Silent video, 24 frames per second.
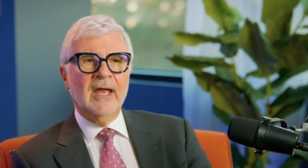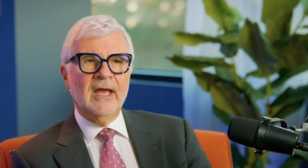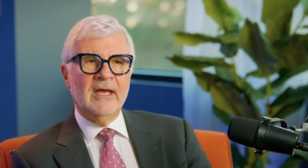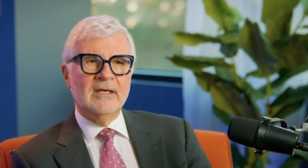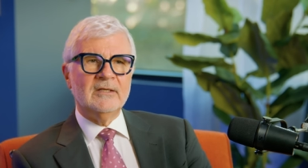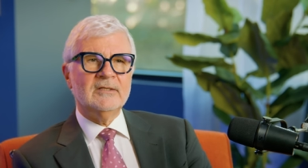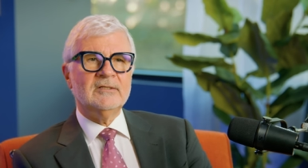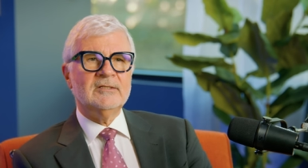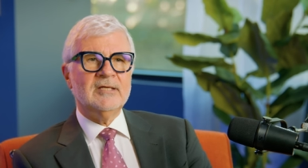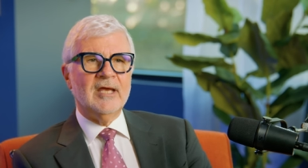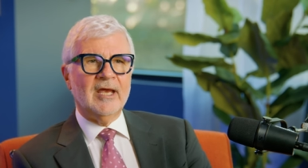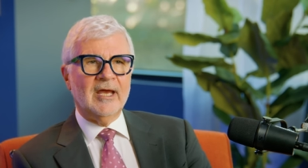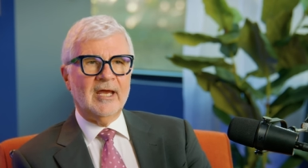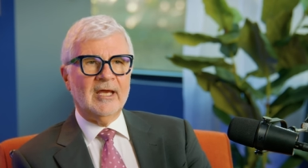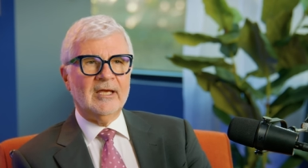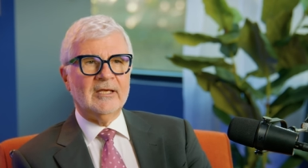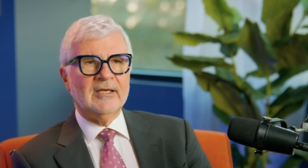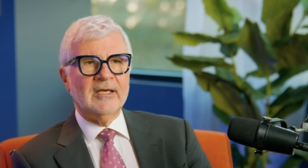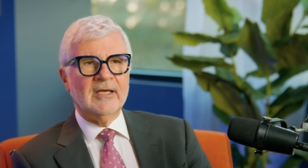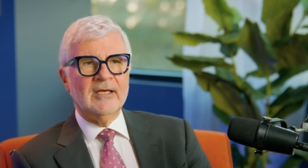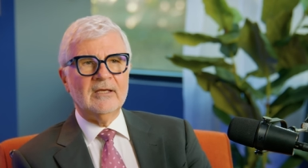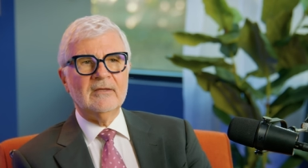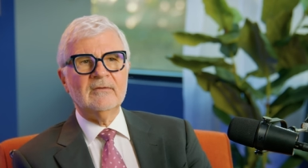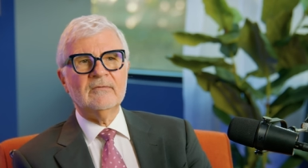and
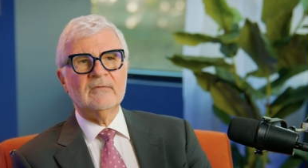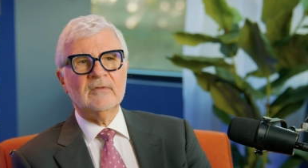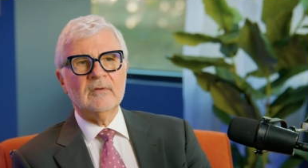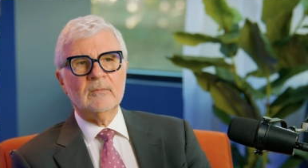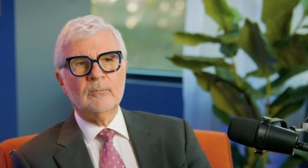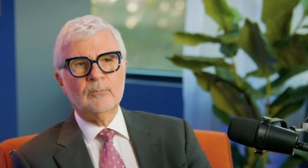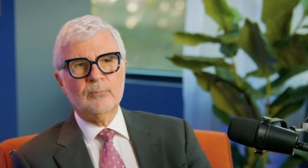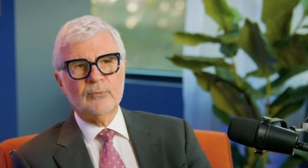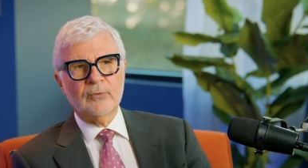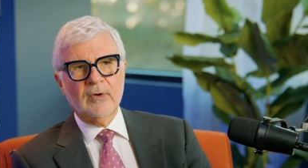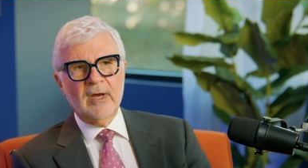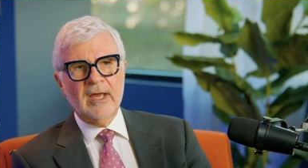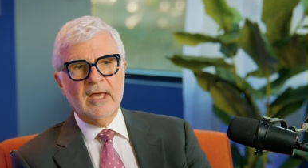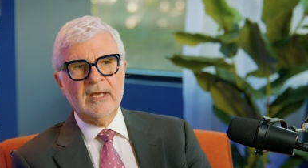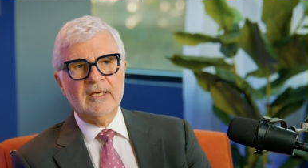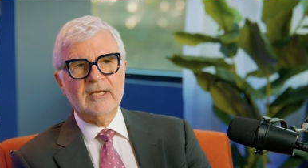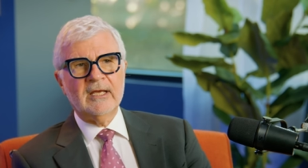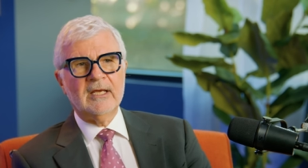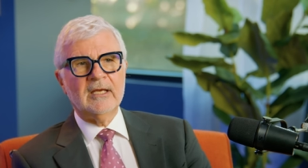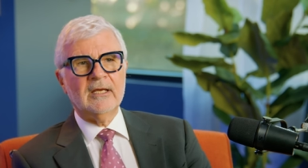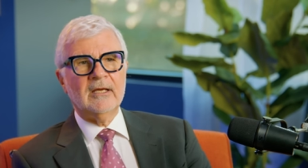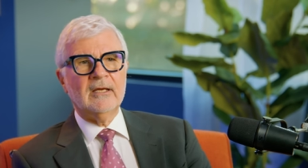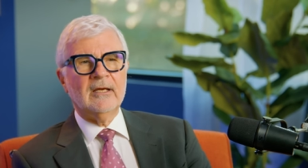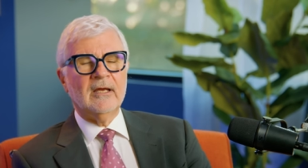taking the
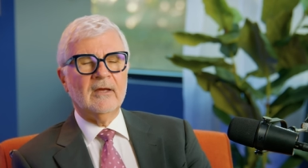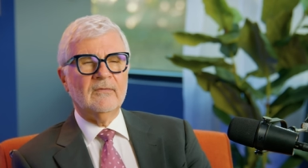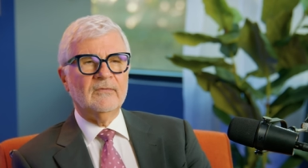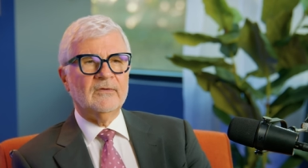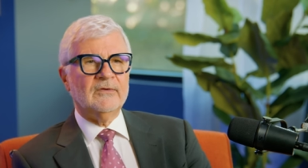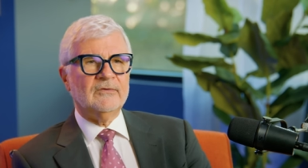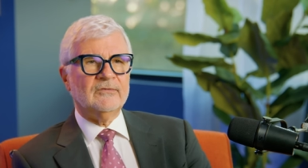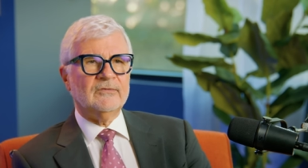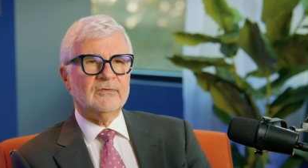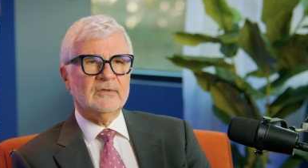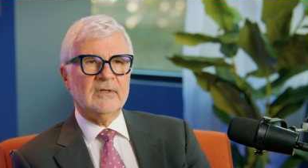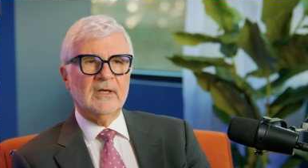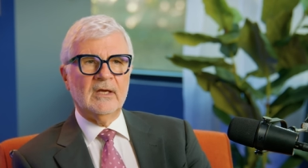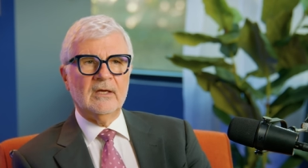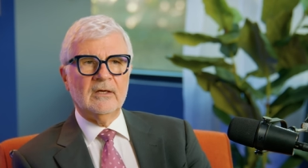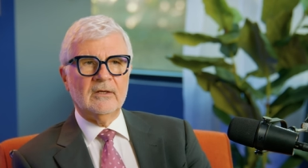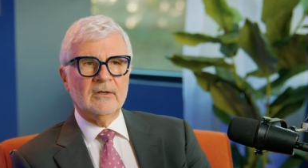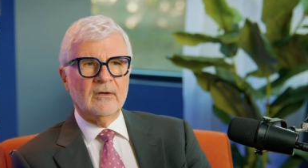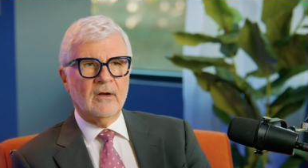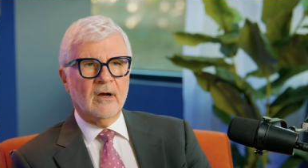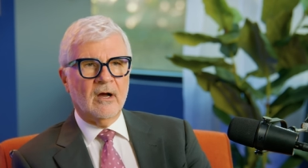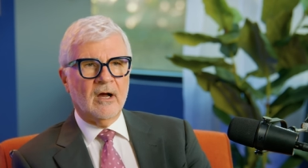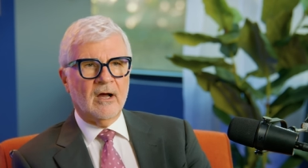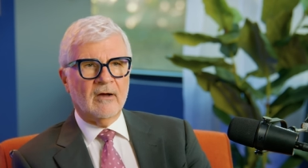breading and the
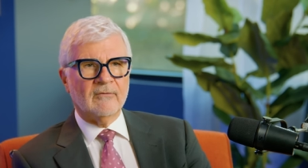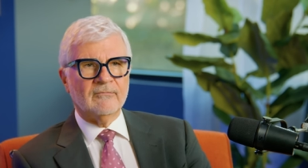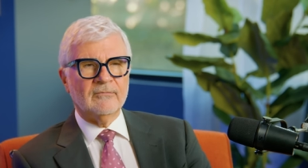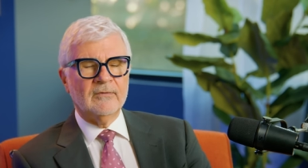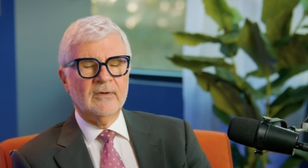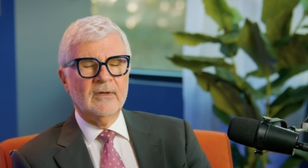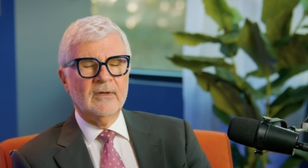skin off.